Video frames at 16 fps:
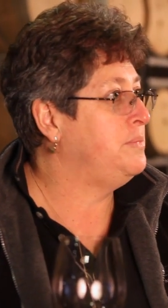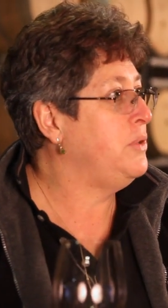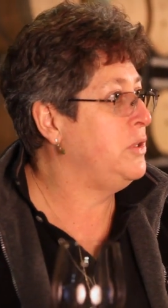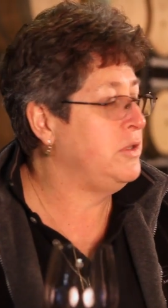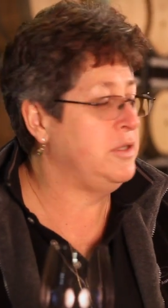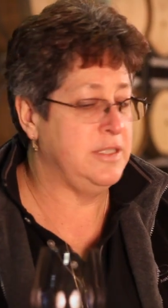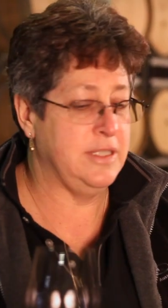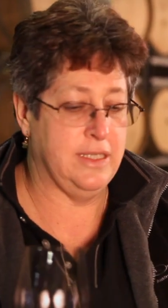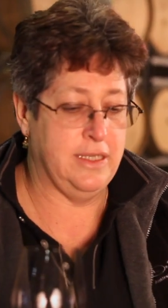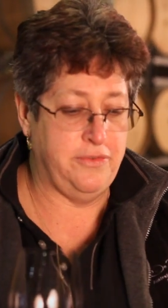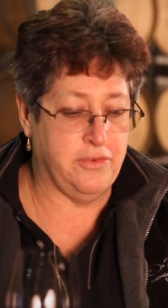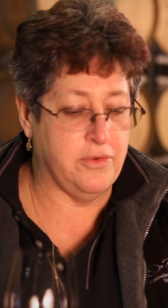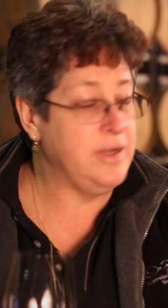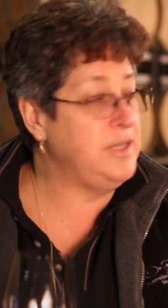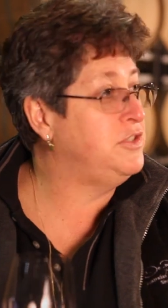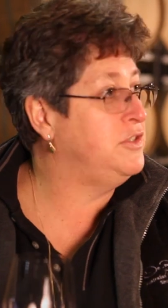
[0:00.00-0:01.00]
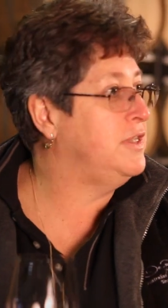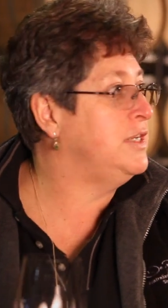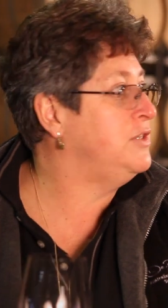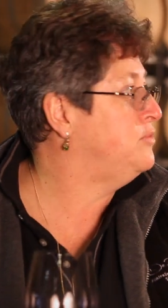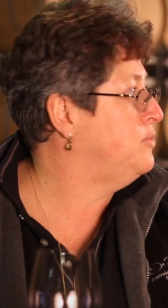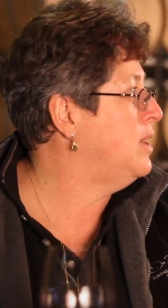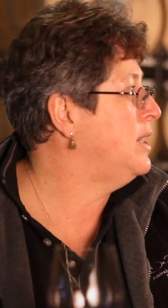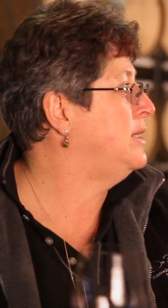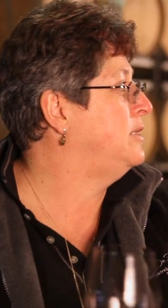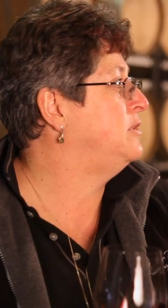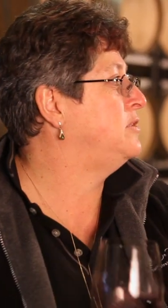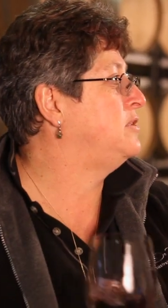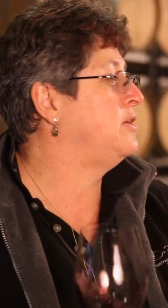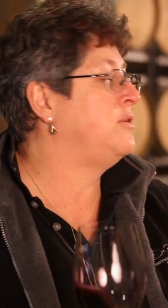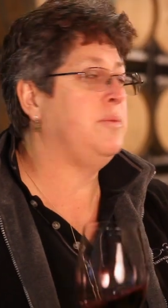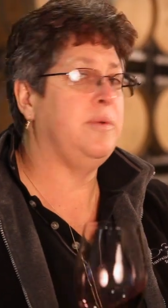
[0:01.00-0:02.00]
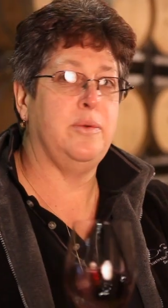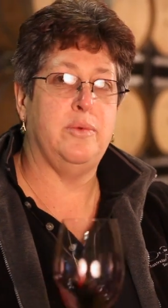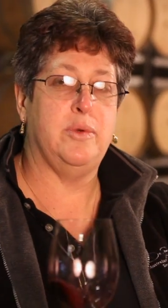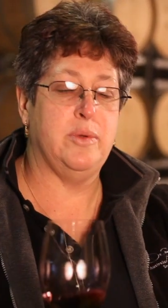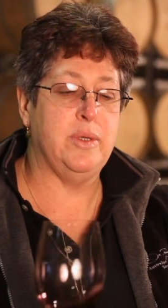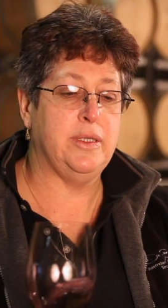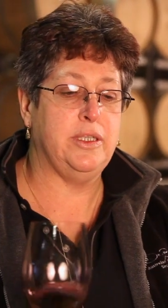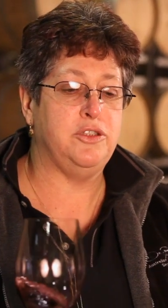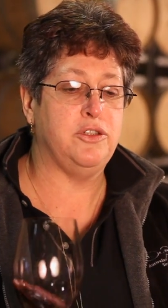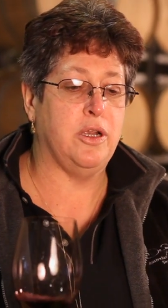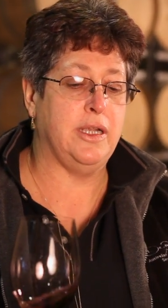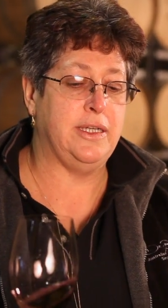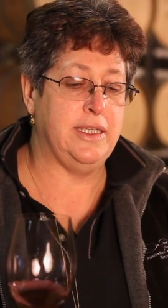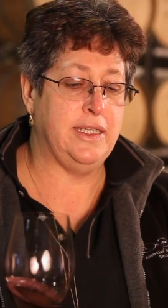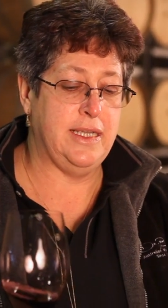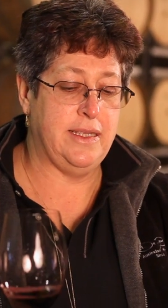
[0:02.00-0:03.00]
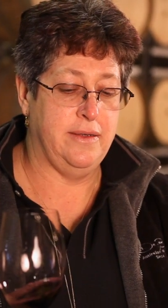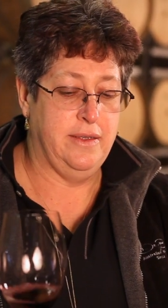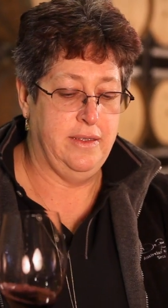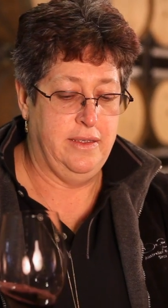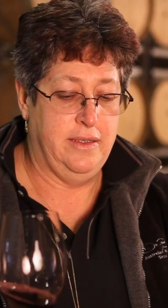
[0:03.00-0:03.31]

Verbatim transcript: personally for each of these ranges. So we're, we're really trying to get